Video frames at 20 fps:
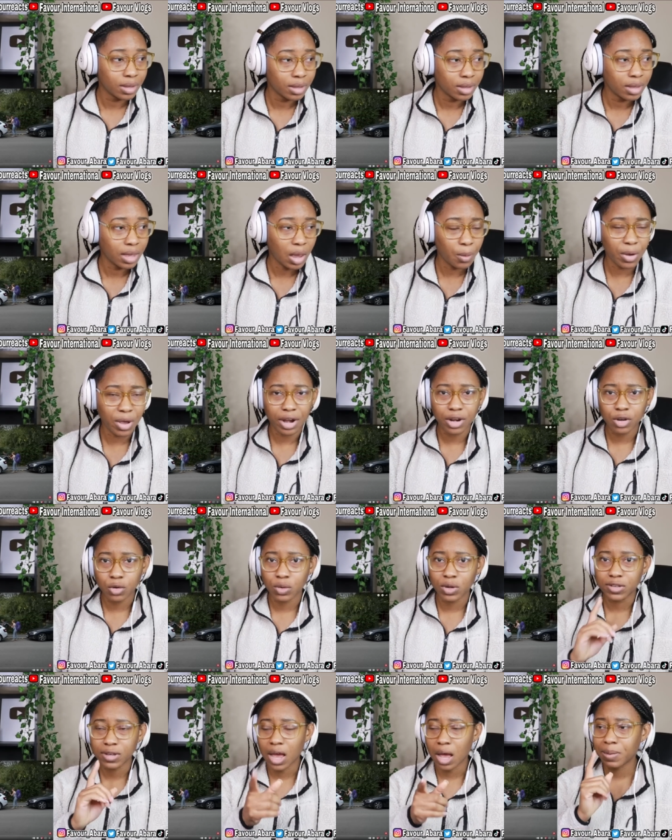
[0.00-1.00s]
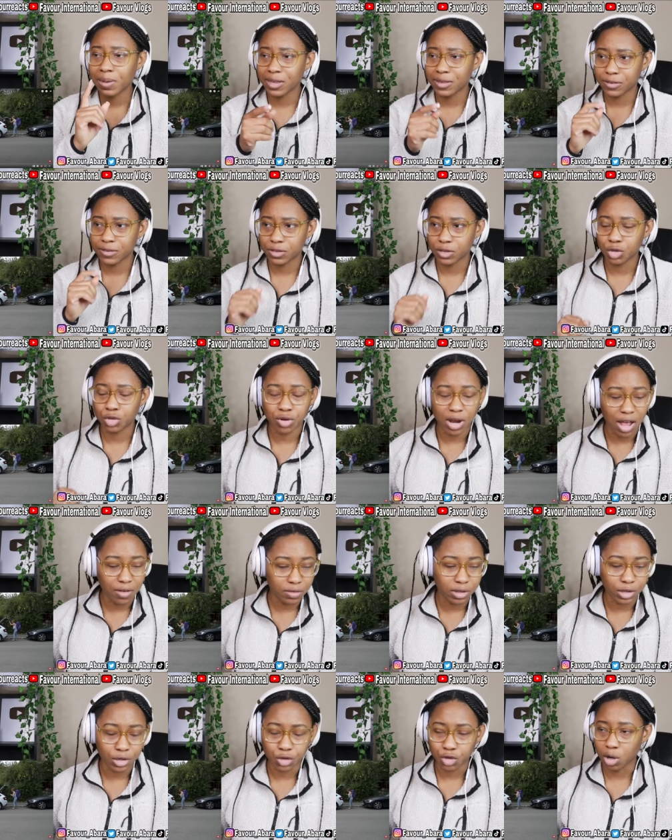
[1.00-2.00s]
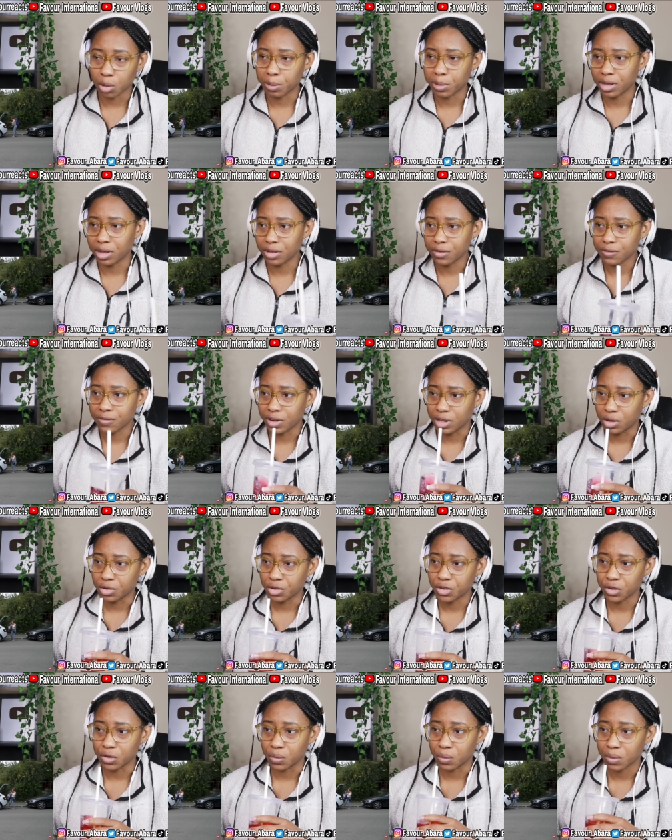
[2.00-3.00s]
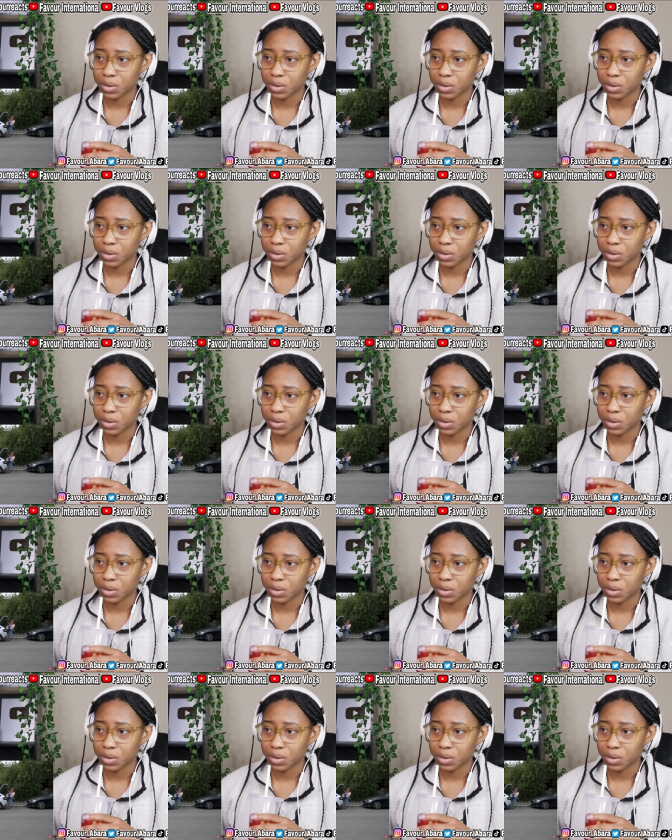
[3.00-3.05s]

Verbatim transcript: We gotta do a top places to travel in Germany video too.